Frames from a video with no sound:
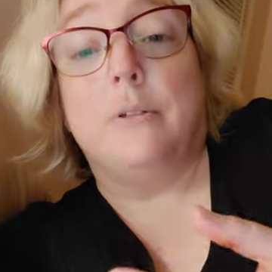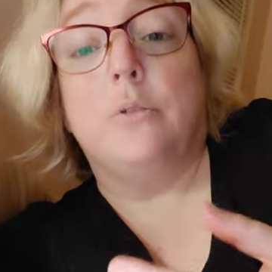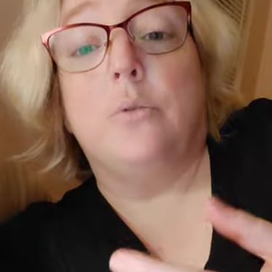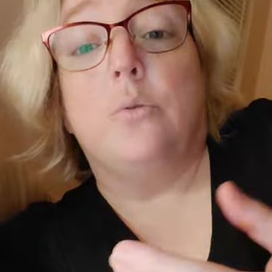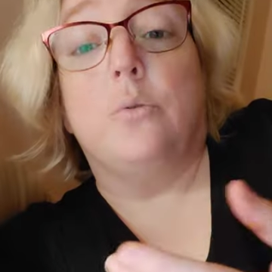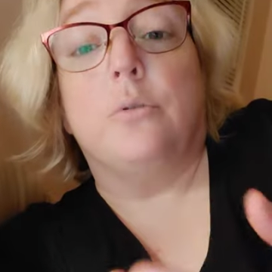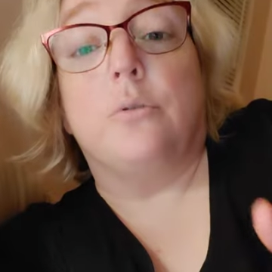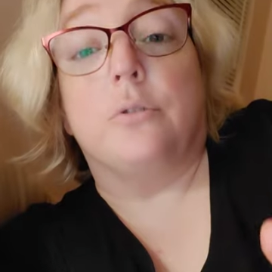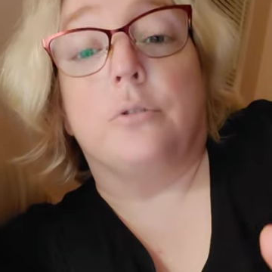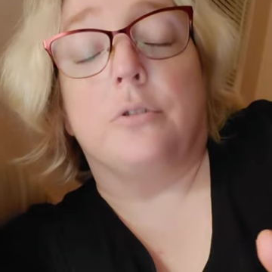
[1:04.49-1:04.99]
in
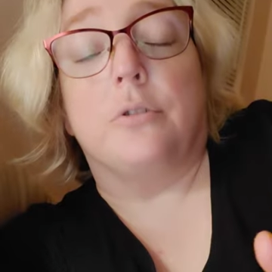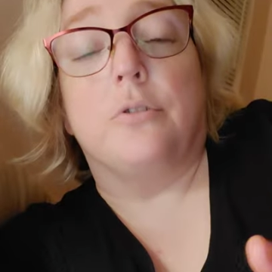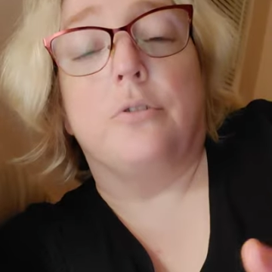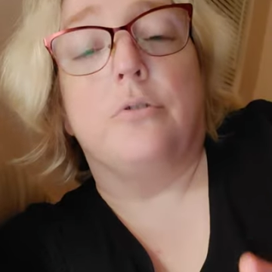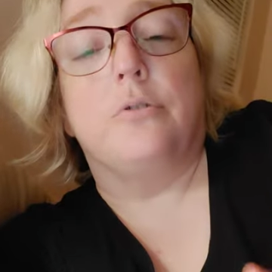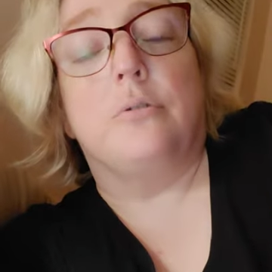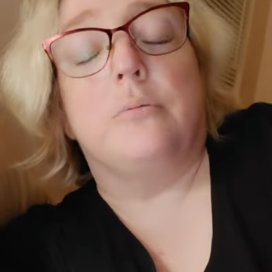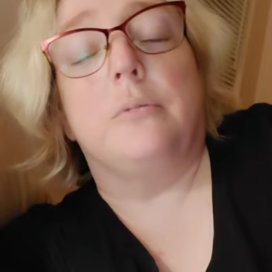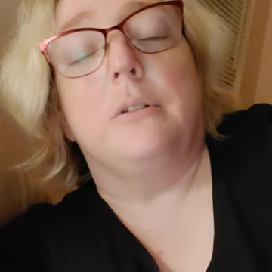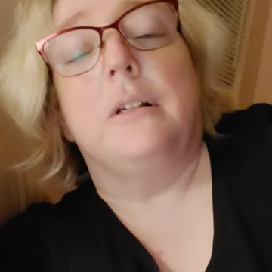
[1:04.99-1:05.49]
order.
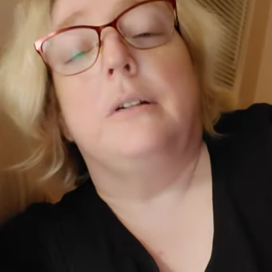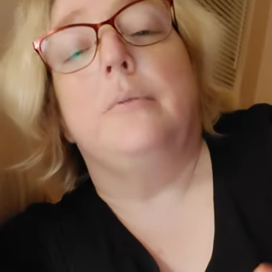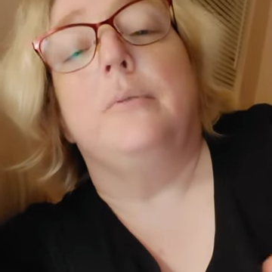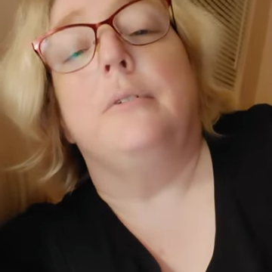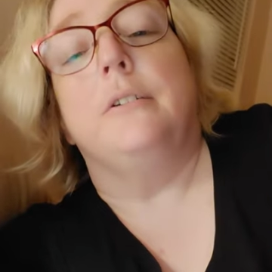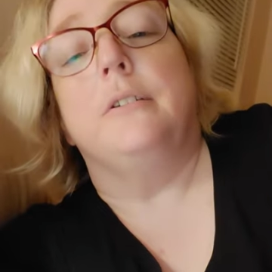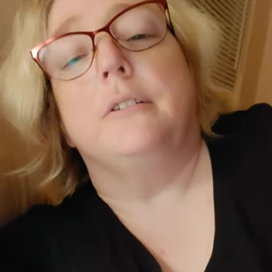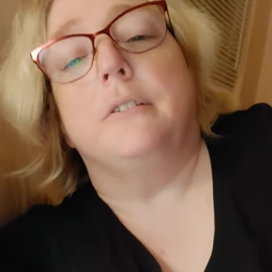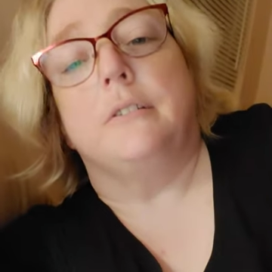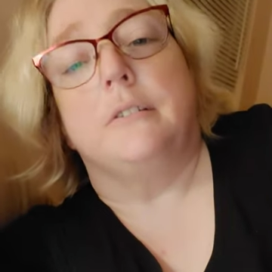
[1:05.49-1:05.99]
Normally when
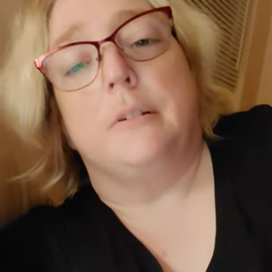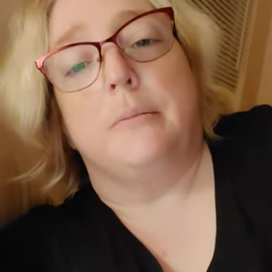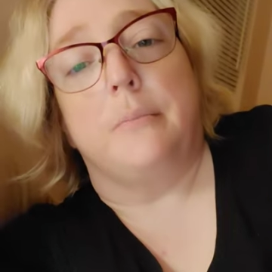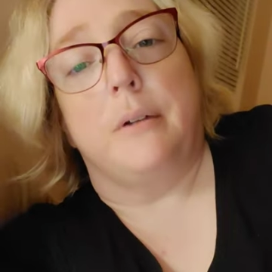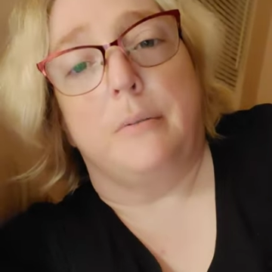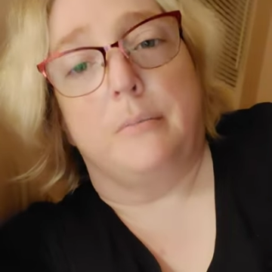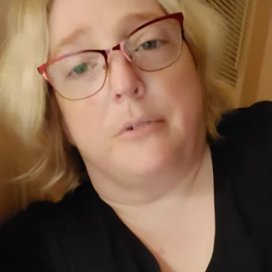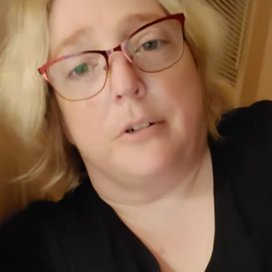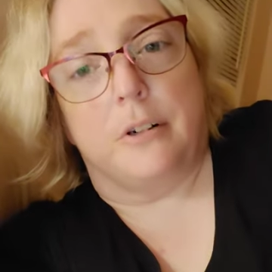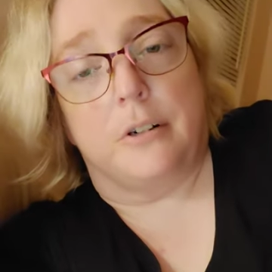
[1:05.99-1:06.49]
we listen to
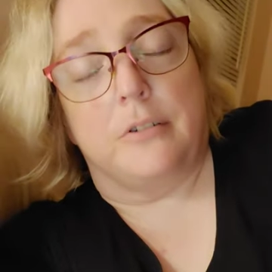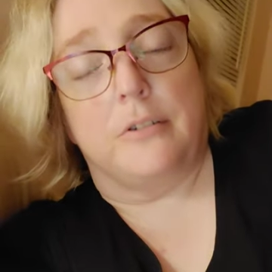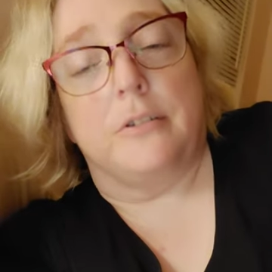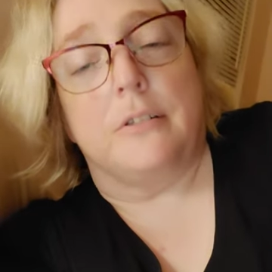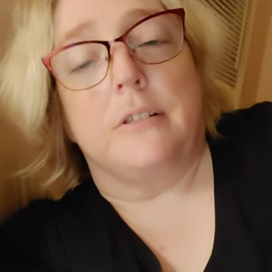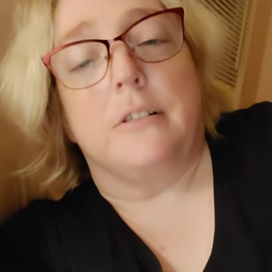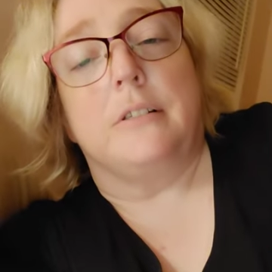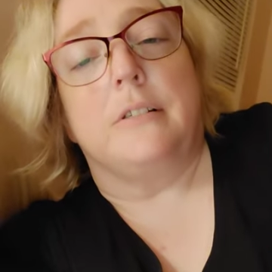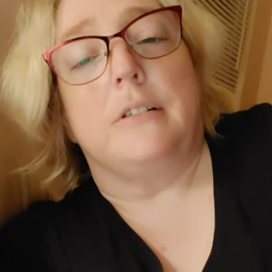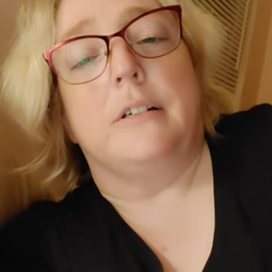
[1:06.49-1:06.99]

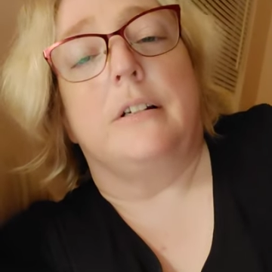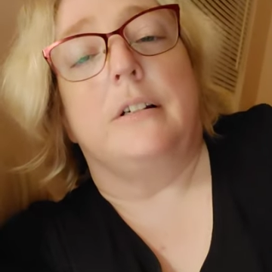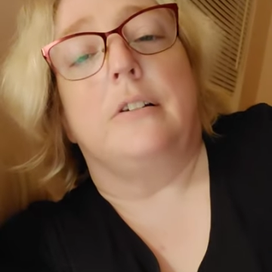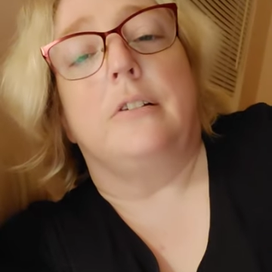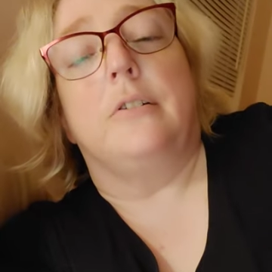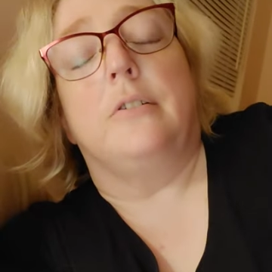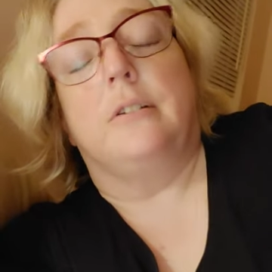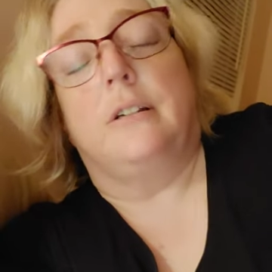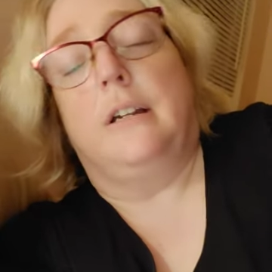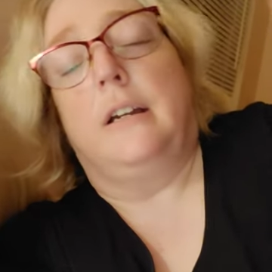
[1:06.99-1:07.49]
memoirs, it's like,
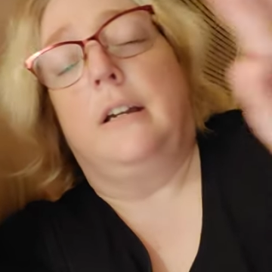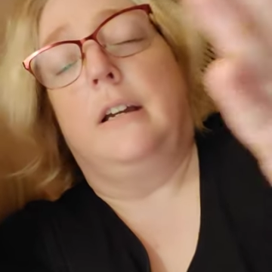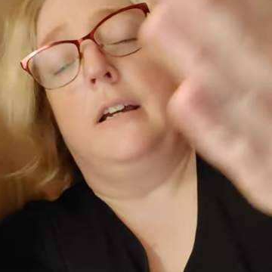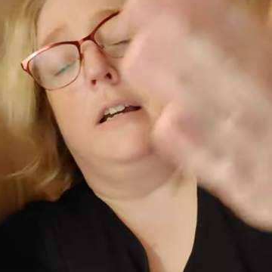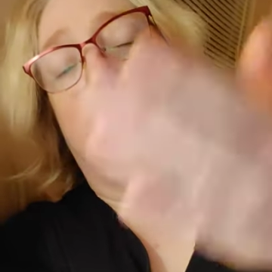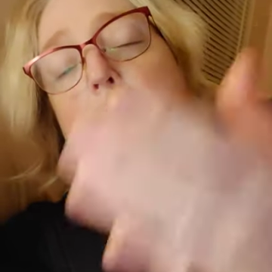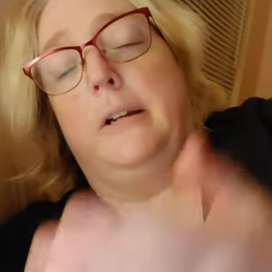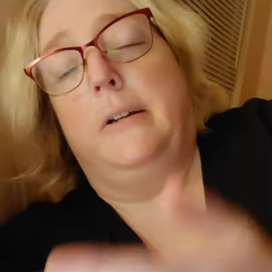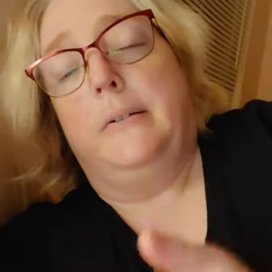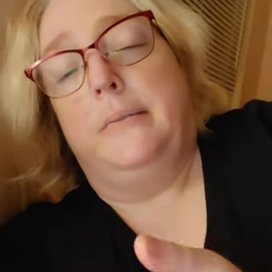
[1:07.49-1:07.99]

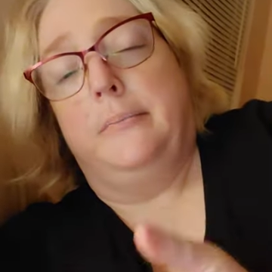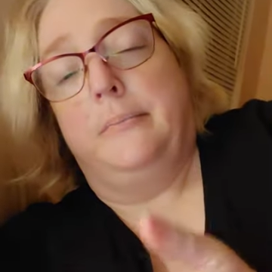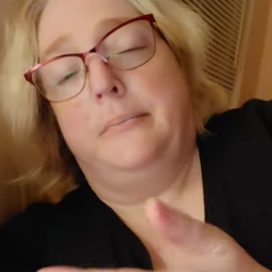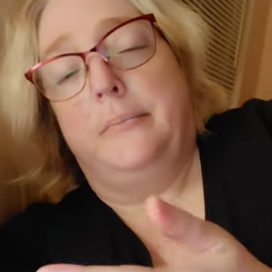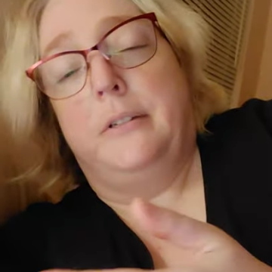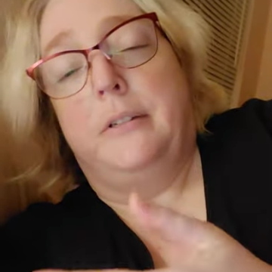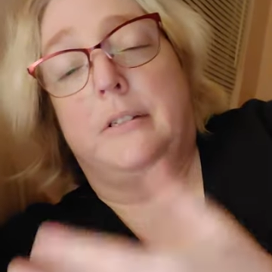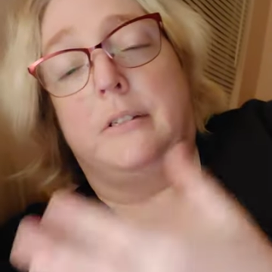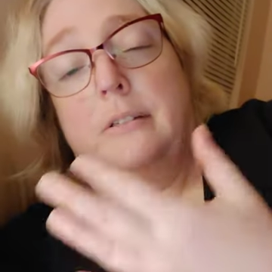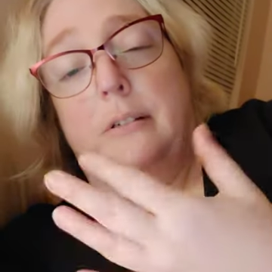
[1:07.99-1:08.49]
okay,
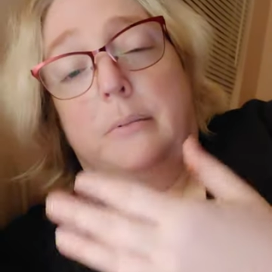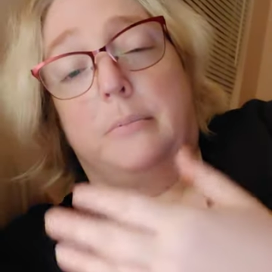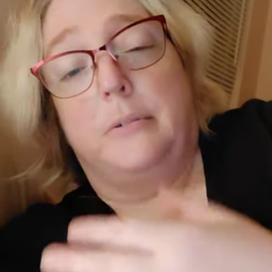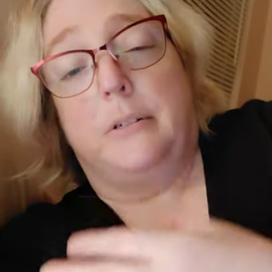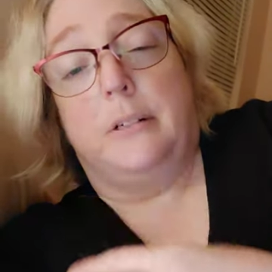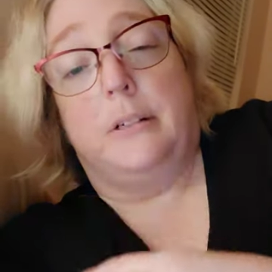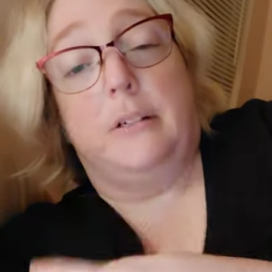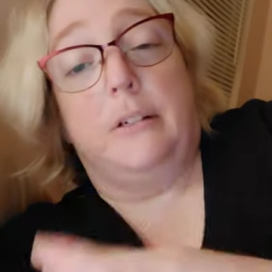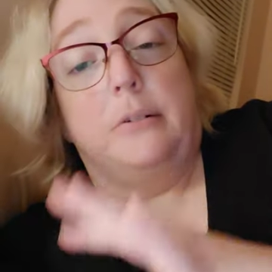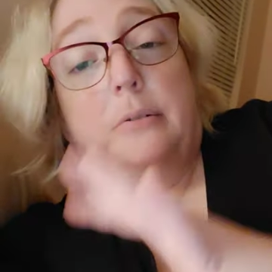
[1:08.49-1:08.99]
the
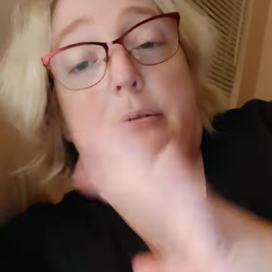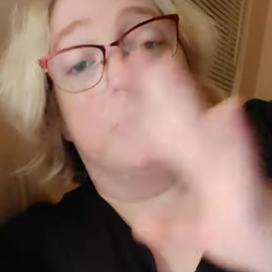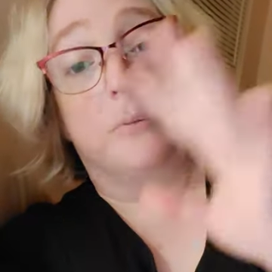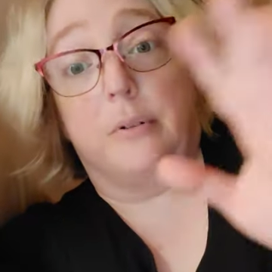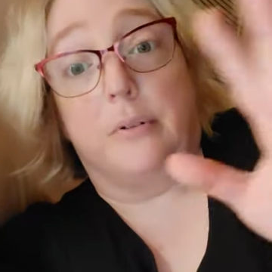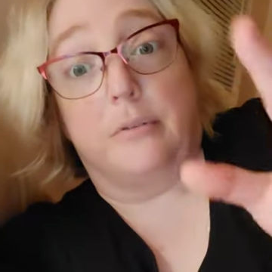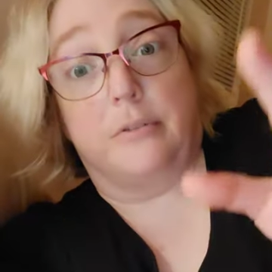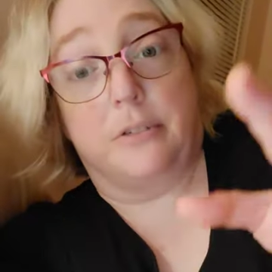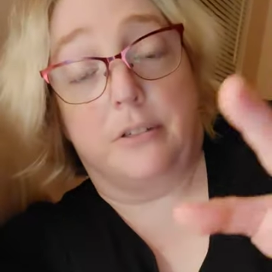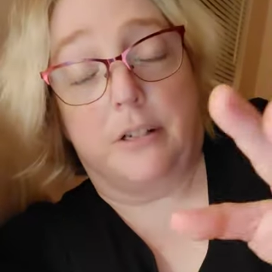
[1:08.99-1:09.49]
celebrity or
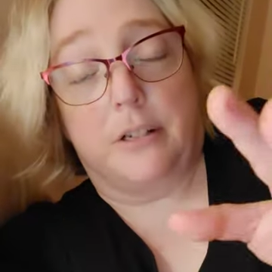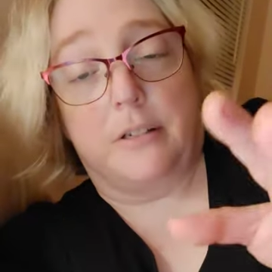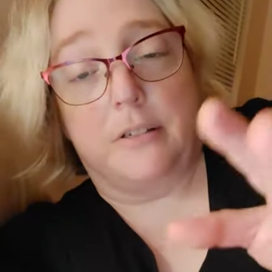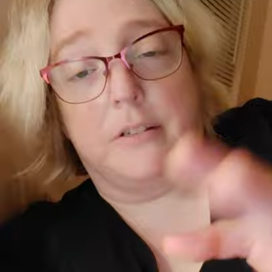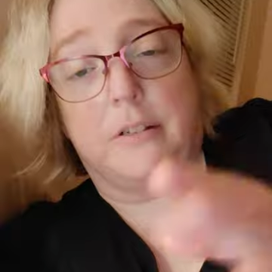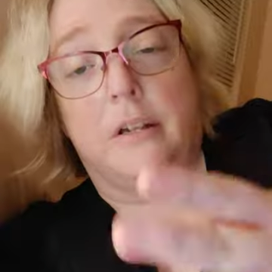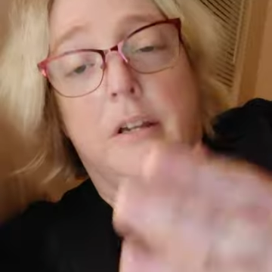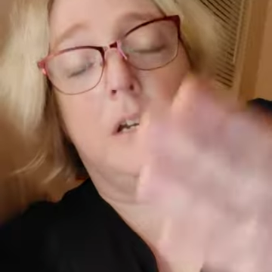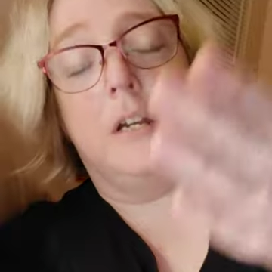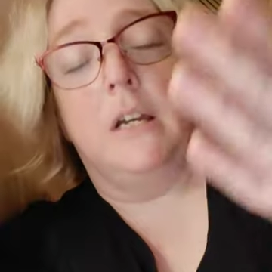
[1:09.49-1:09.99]
whoever says,